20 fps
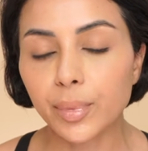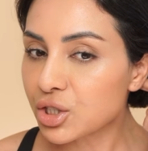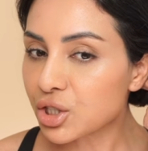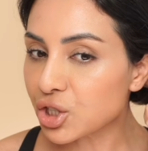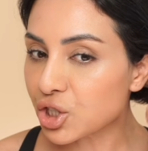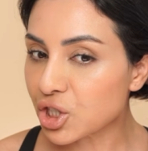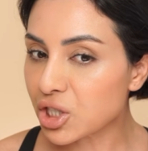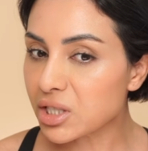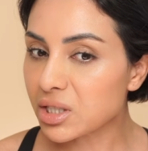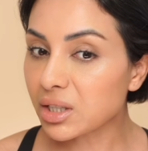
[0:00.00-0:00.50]
So
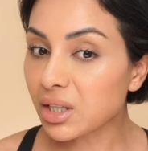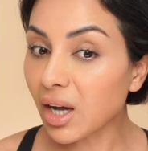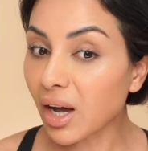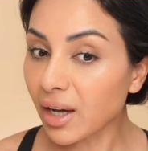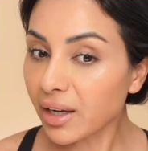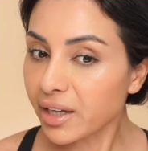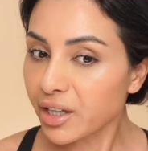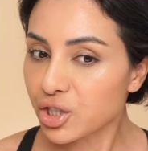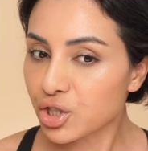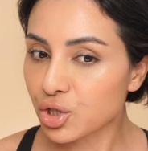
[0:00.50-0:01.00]
she's
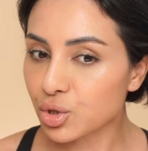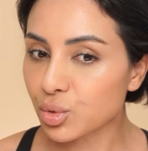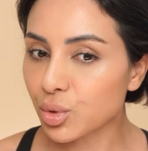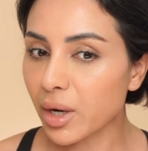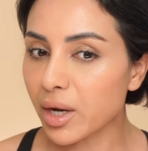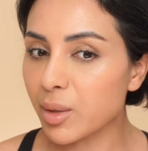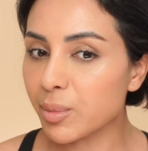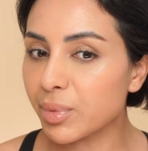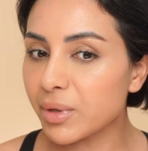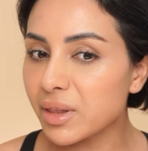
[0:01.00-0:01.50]
cut it
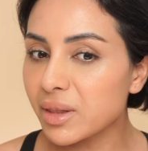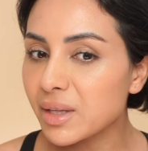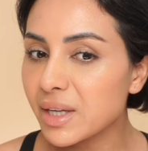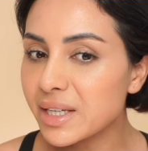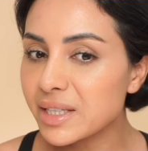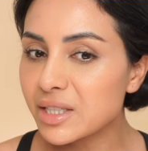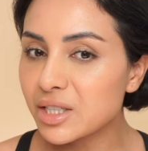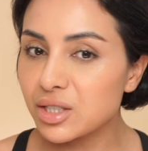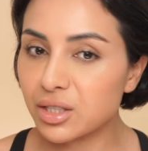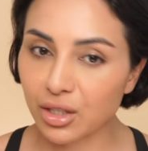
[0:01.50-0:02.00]
straight, but
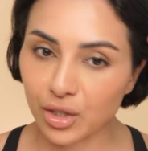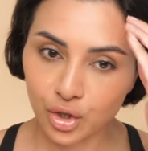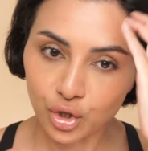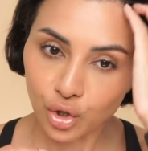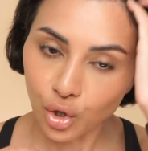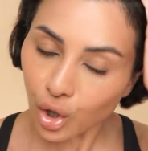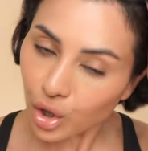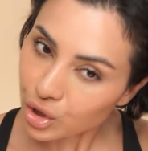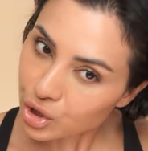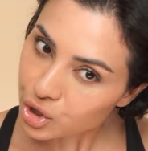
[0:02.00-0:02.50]
it's
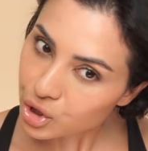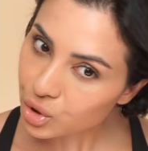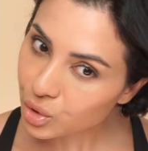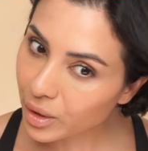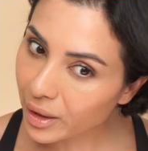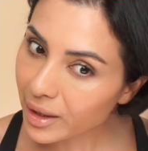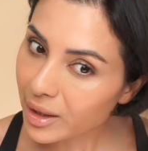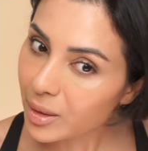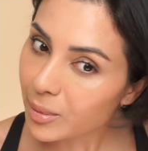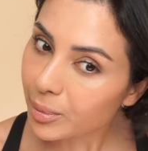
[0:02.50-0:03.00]
not
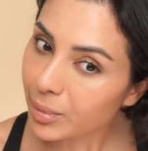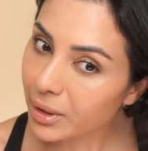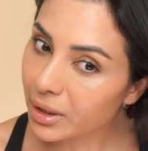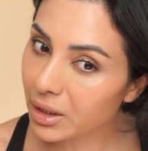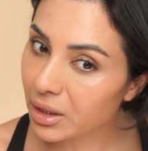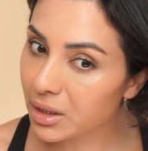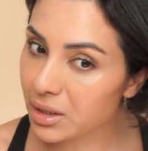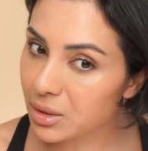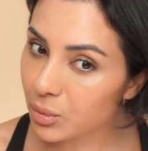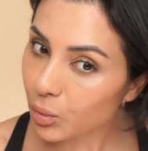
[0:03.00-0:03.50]
straight
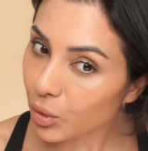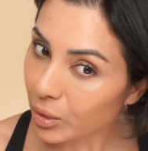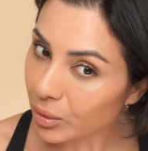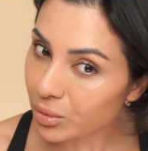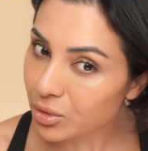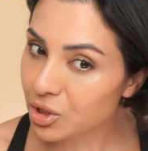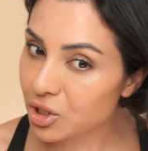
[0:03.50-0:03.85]
because, well,